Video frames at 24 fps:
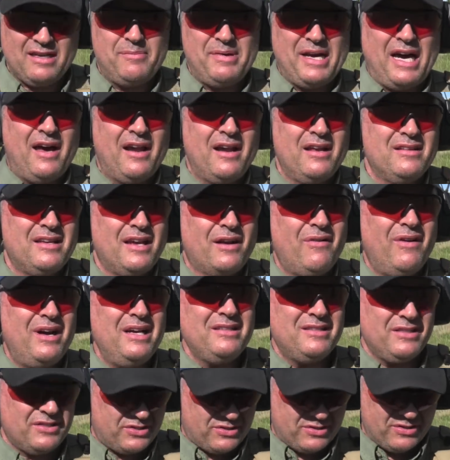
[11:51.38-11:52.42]
about it, like, why
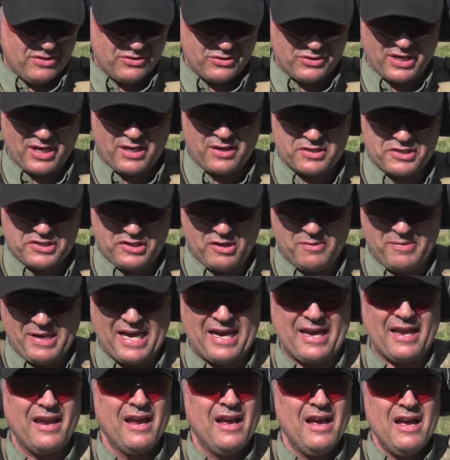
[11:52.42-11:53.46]
is this trigger so
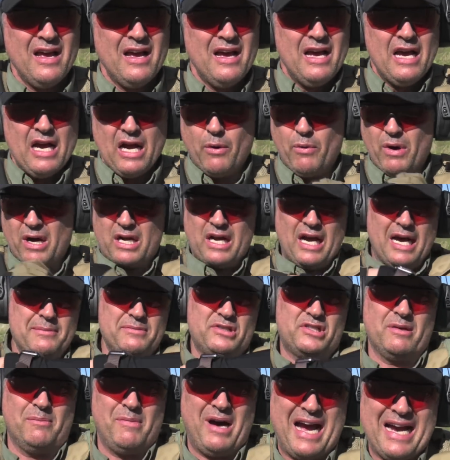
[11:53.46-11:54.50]
bad? And what
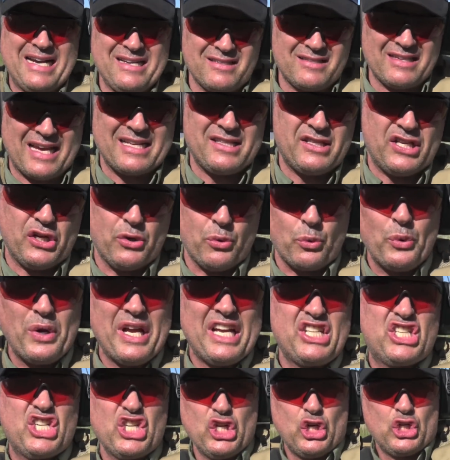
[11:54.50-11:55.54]
comes to mind is like the
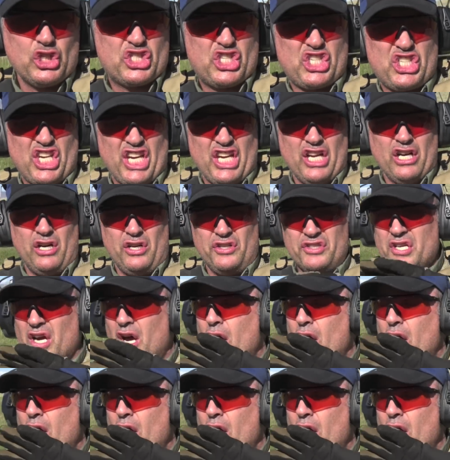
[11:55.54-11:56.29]
original Shield.